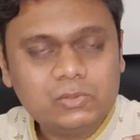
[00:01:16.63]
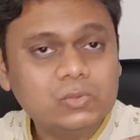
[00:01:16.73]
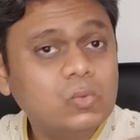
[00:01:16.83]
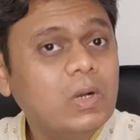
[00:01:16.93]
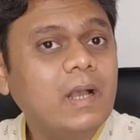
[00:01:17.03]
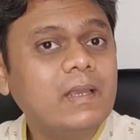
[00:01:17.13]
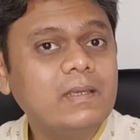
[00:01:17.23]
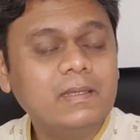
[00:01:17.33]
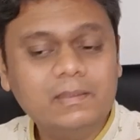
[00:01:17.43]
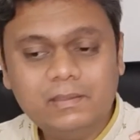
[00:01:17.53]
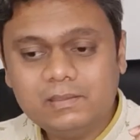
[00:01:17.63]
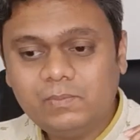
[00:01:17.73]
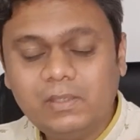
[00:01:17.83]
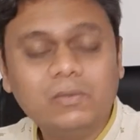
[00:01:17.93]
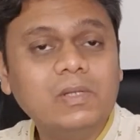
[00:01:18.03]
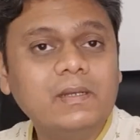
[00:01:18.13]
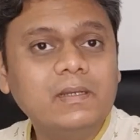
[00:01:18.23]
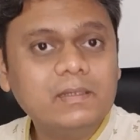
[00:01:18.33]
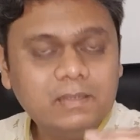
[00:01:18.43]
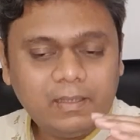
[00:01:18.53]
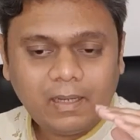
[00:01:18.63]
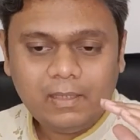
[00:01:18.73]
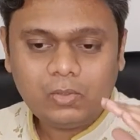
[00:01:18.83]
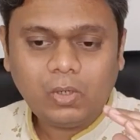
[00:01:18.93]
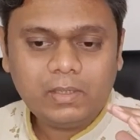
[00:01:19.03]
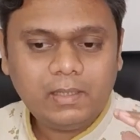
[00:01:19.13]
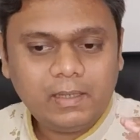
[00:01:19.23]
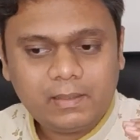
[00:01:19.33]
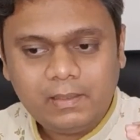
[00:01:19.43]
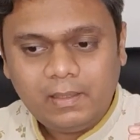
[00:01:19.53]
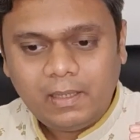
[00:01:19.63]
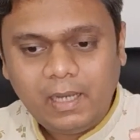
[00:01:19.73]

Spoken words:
so high in this particular year that I thought that